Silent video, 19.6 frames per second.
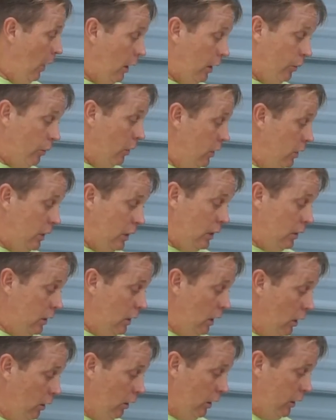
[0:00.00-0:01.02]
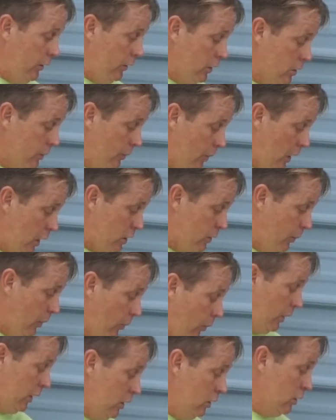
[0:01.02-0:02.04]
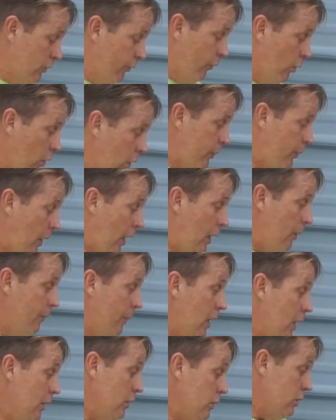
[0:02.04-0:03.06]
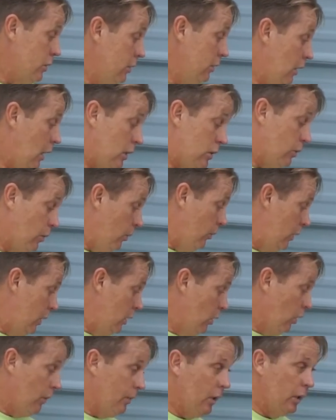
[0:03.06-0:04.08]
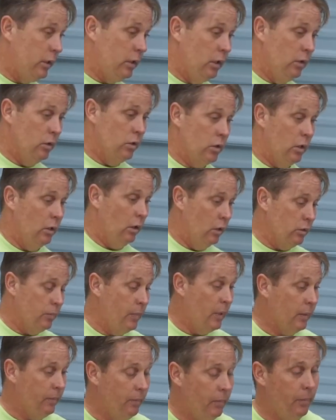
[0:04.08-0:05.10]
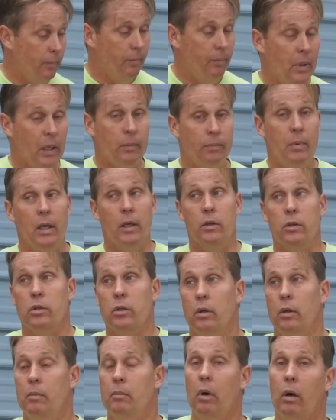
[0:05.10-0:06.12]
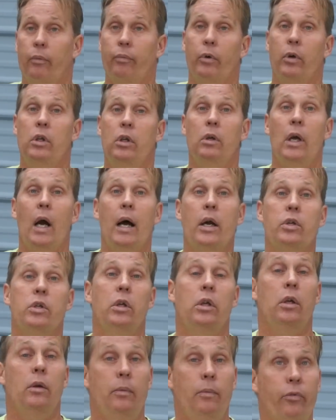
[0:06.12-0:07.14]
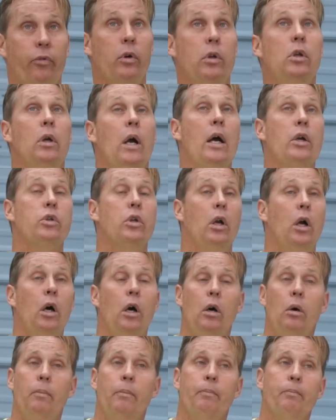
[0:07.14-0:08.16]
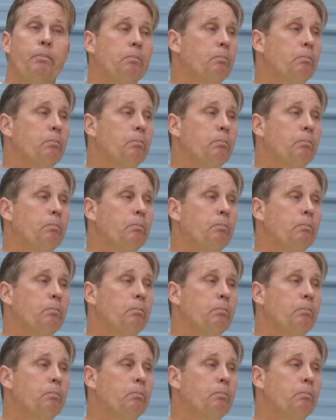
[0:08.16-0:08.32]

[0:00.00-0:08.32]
probably wouldn't need nearly this much, but we use 40-pound bales. That's what we normally use in those big bins. But for you guys at home,